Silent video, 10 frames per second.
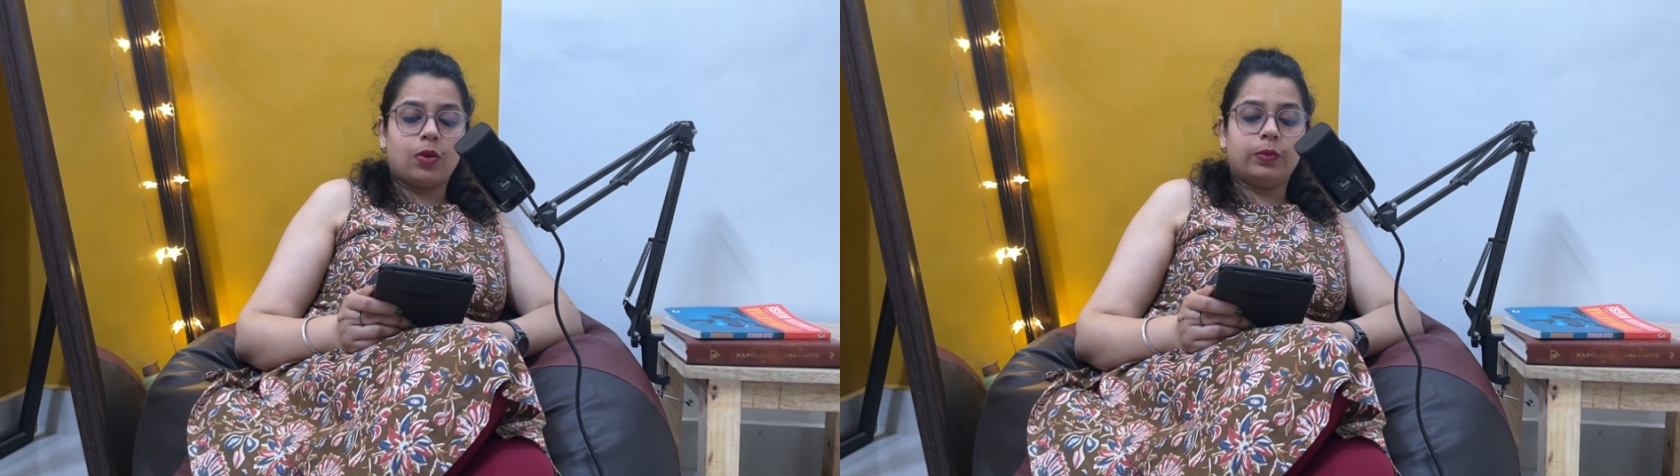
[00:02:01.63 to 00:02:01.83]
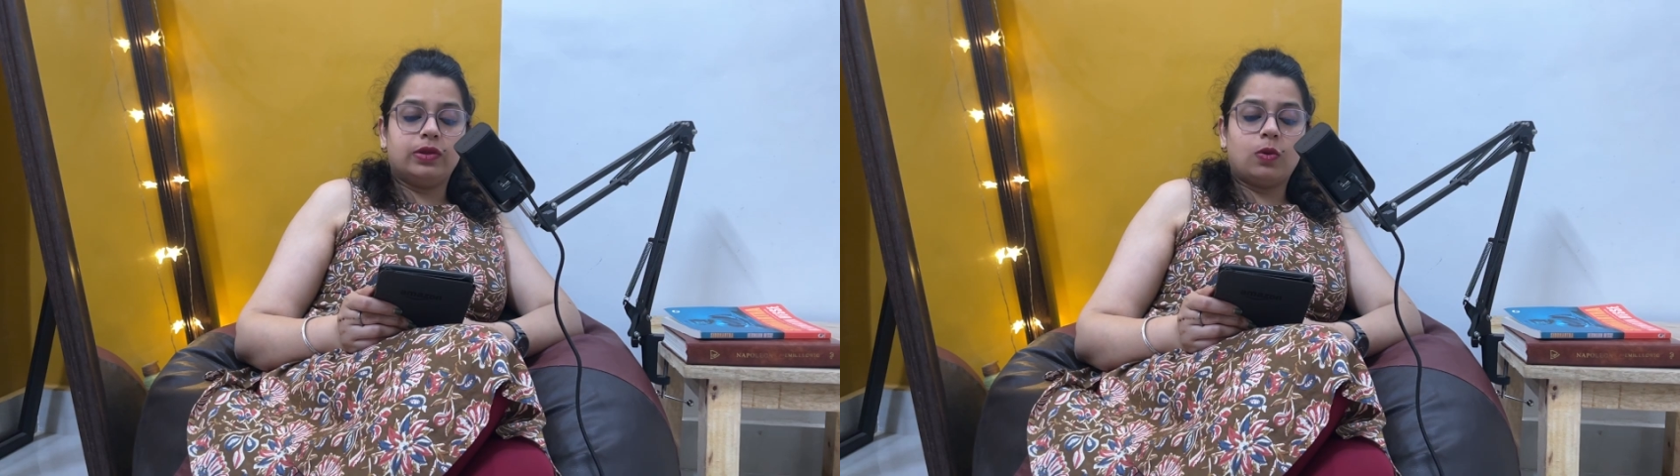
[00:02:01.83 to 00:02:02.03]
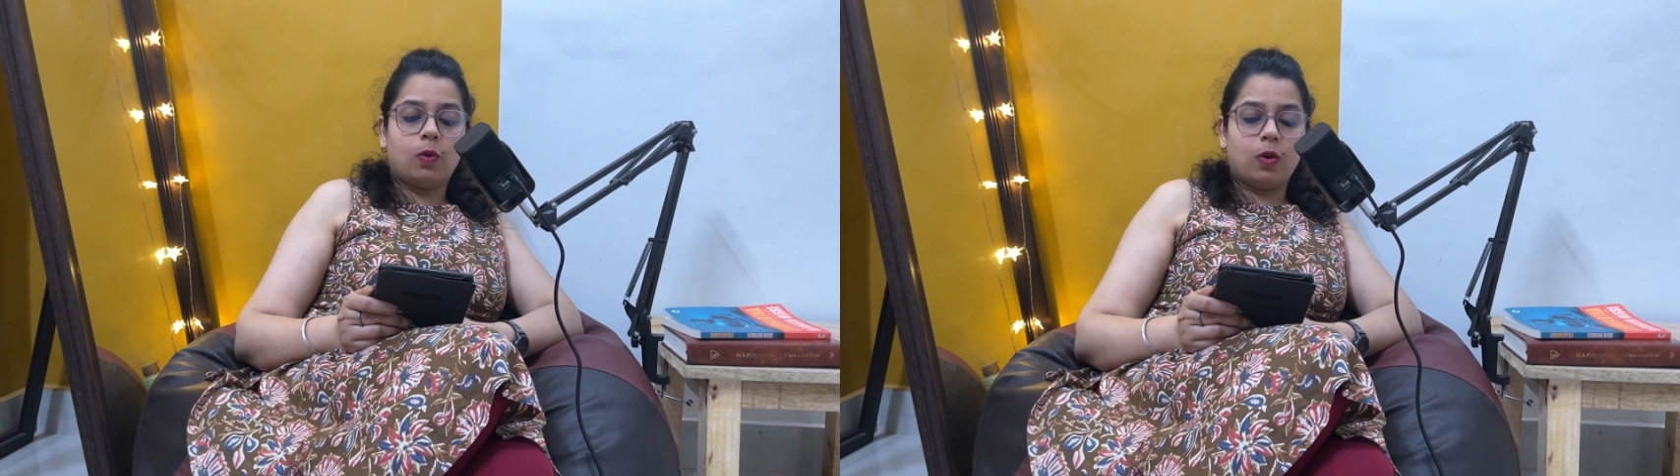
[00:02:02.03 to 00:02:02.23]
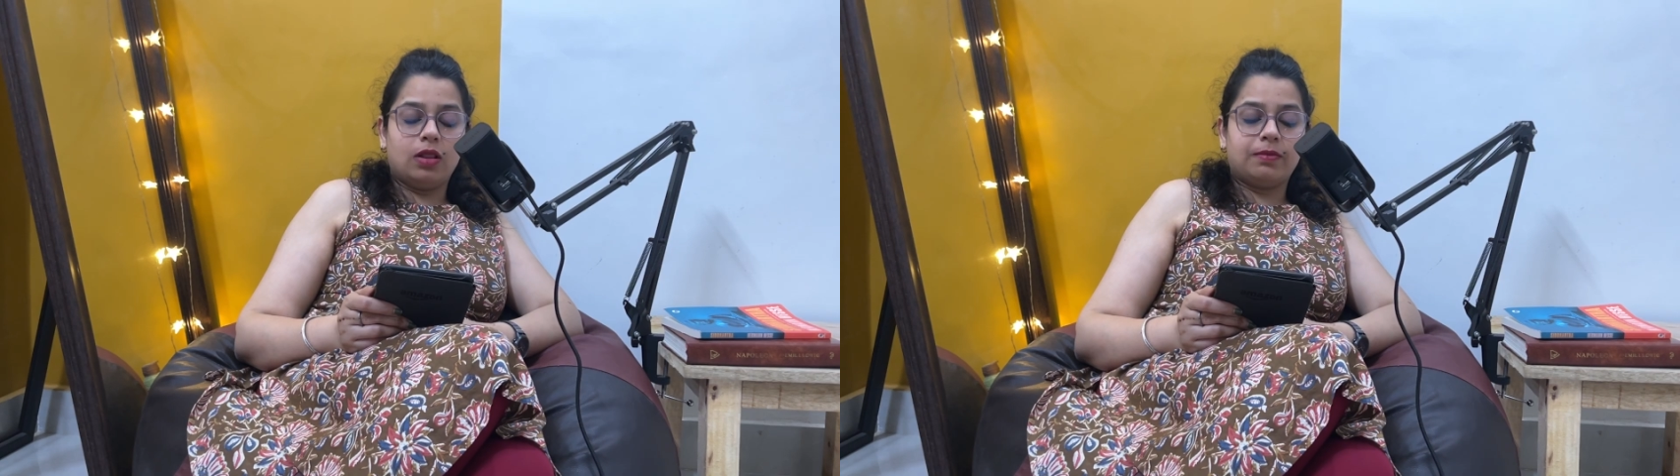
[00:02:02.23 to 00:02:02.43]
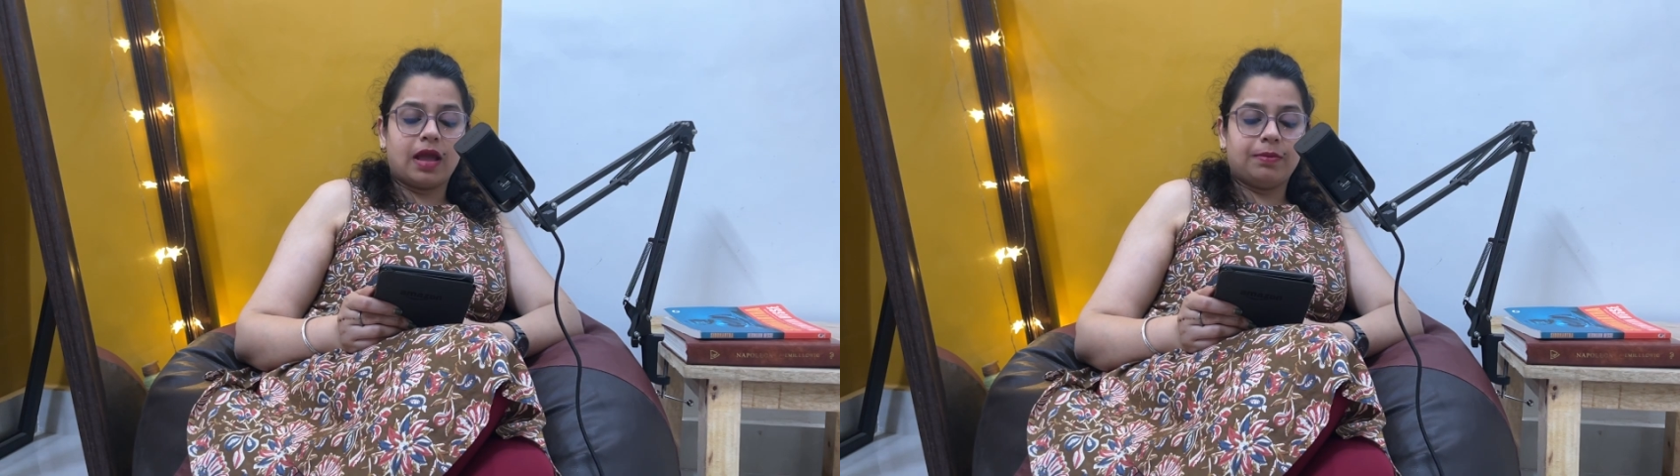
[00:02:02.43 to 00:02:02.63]
with
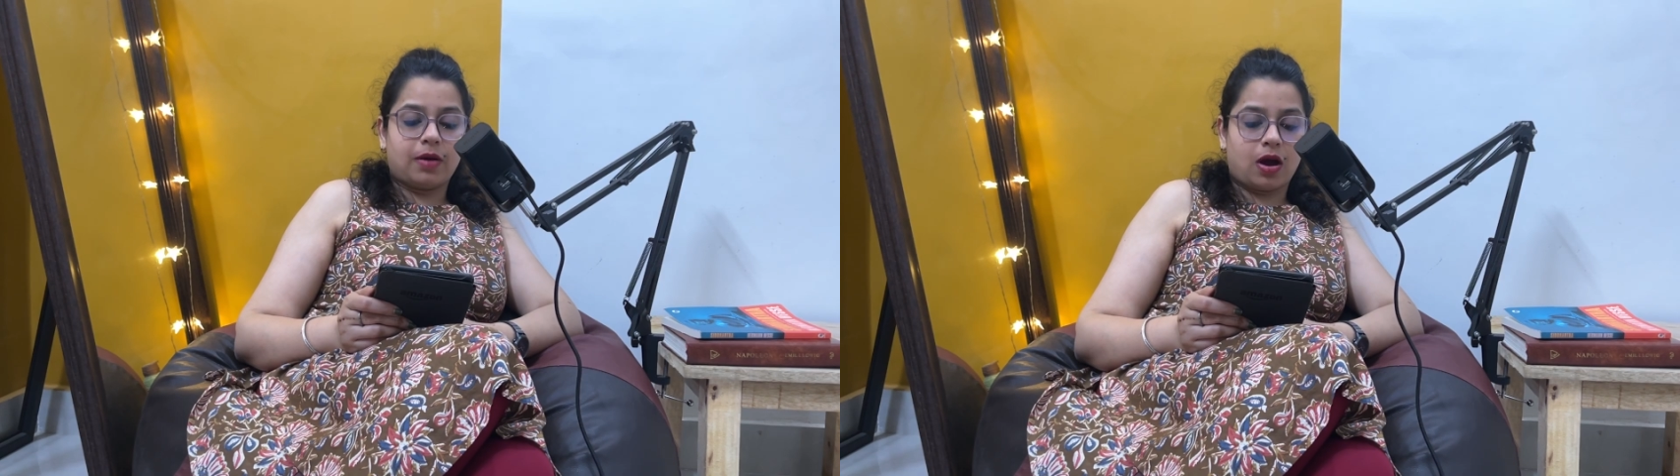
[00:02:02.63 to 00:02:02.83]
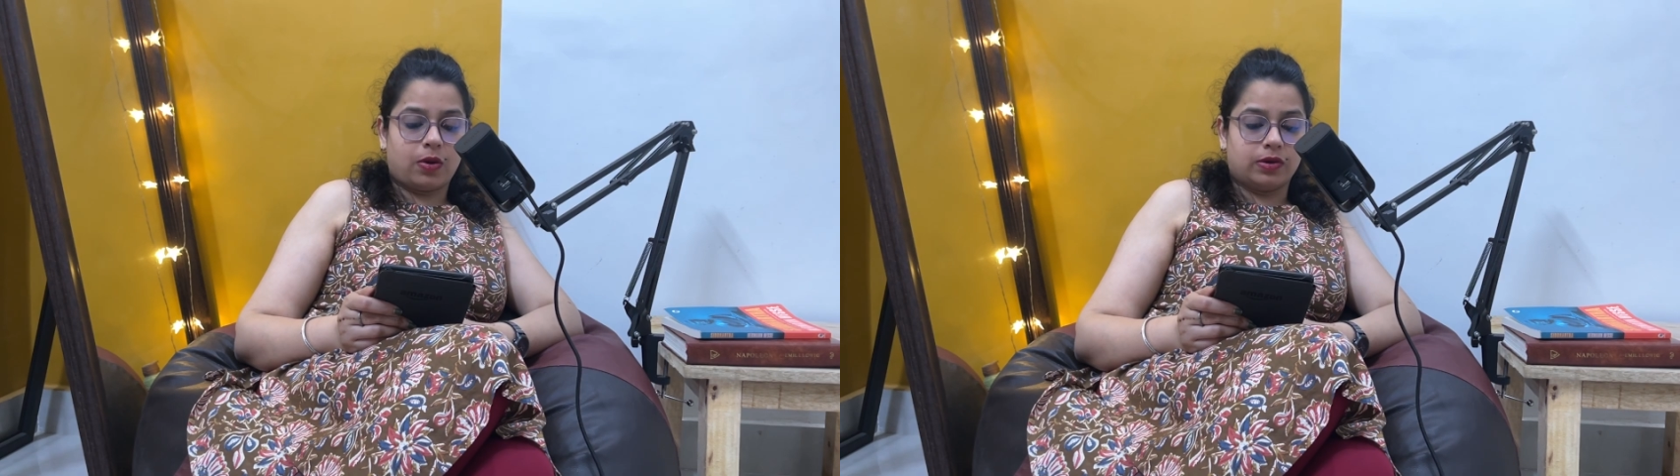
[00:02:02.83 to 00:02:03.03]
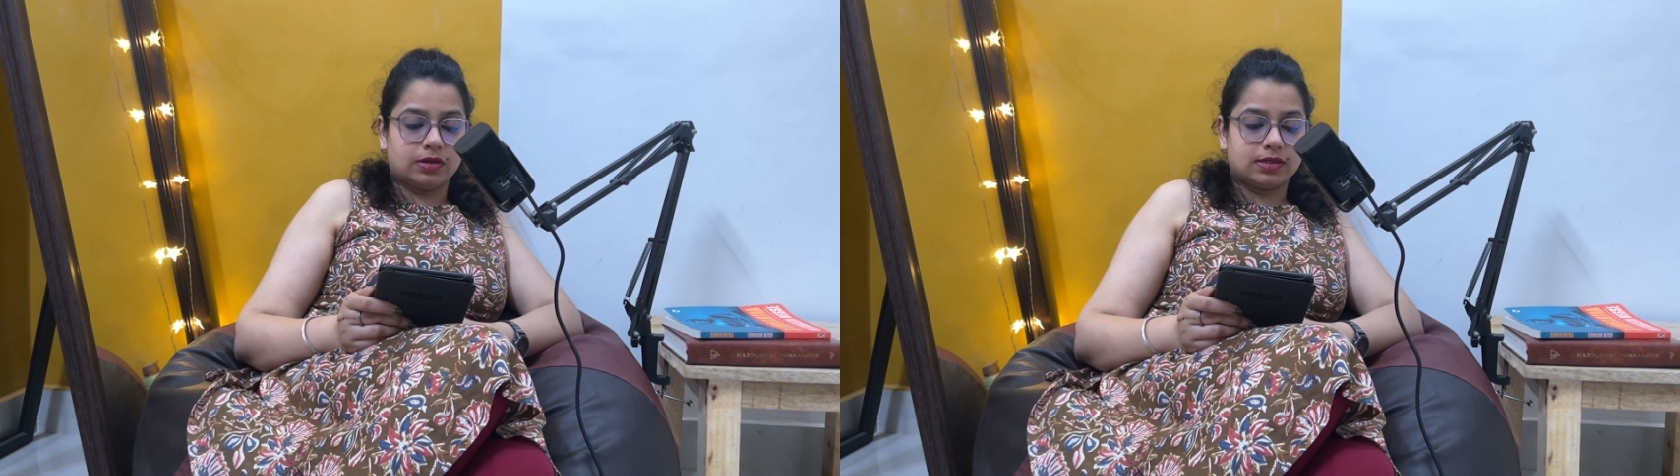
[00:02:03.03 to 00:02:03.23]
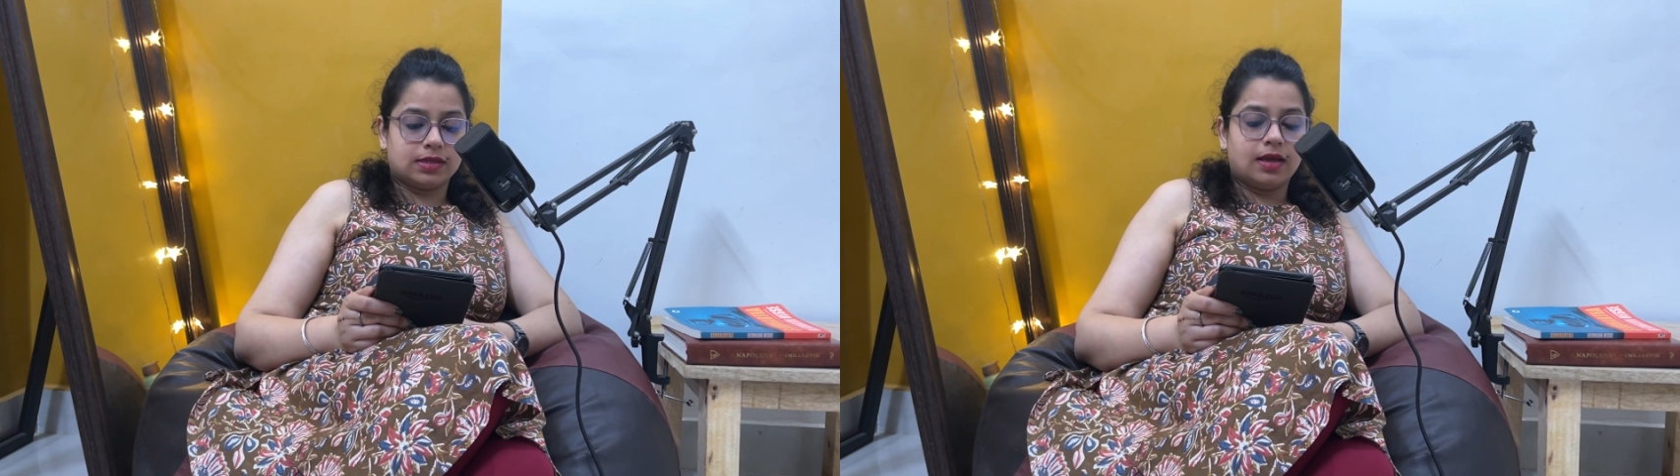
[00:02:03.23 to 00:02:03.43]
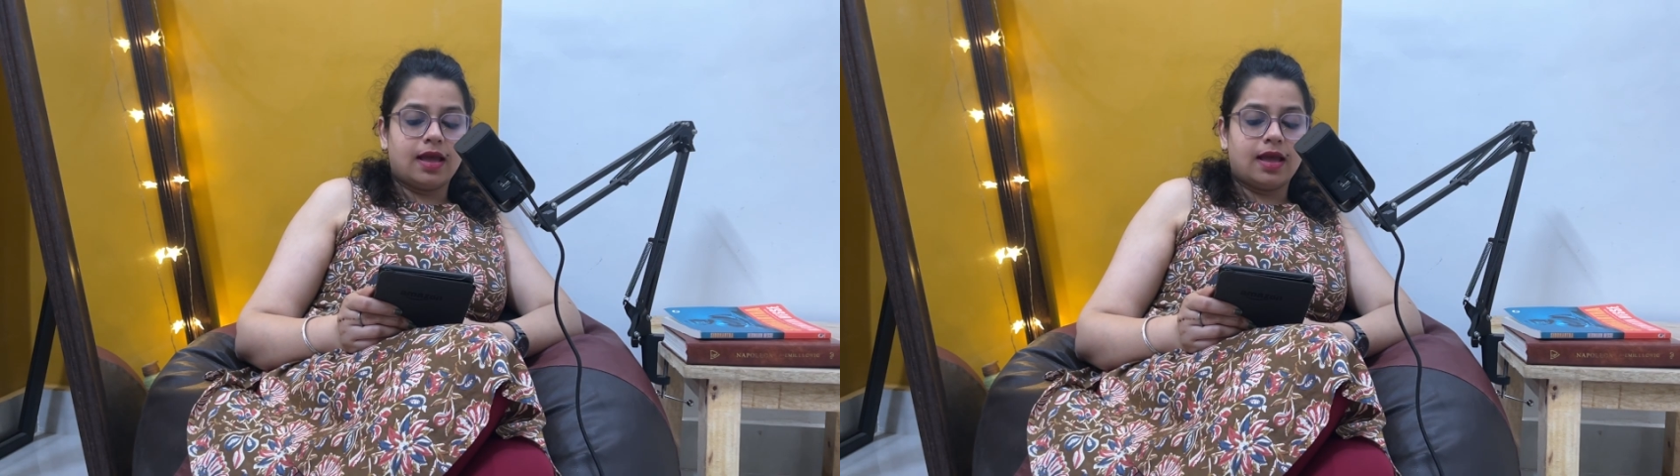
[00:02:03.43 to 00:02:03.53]
all my powers,